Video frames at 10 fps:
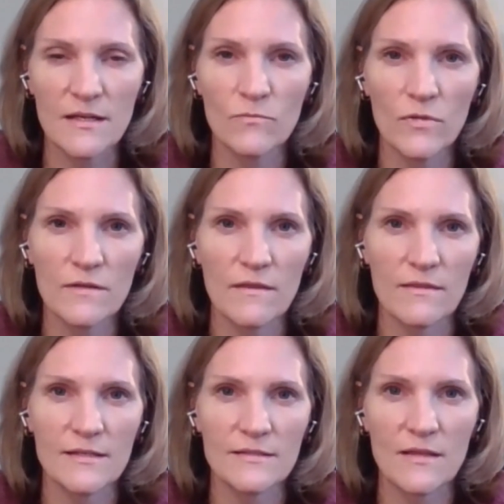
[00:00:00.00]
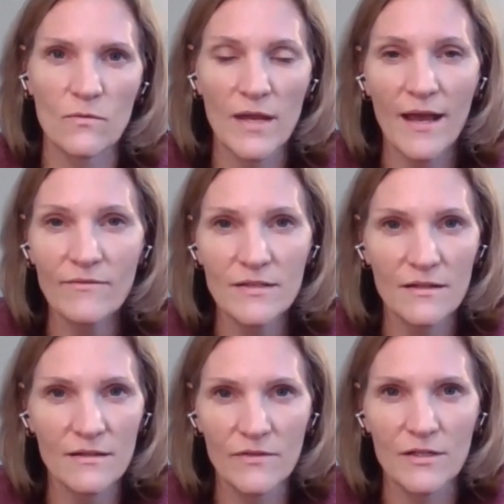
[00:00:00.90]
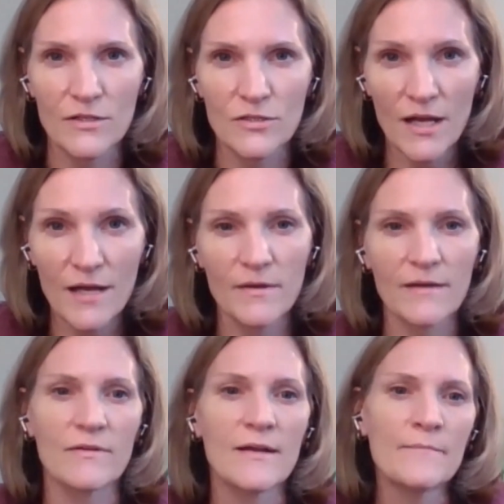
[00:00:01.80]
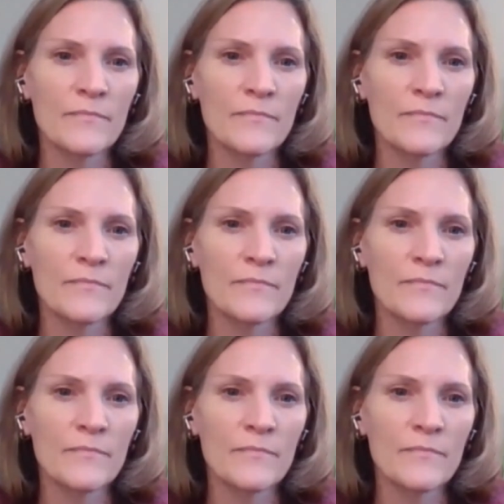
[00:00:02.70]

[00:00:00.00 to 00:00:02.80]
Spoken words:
And one of the things that we haven't done a very good job of,